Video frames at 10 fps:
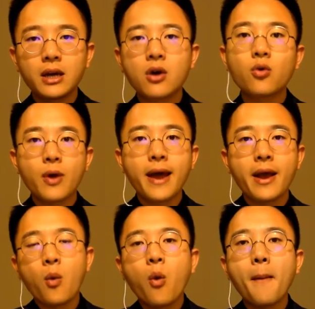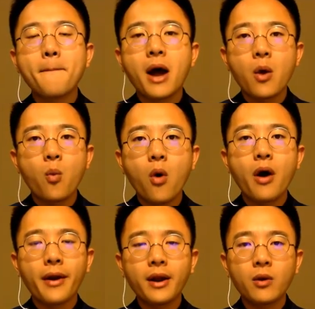array one by one,
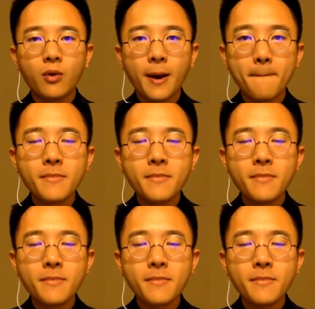right?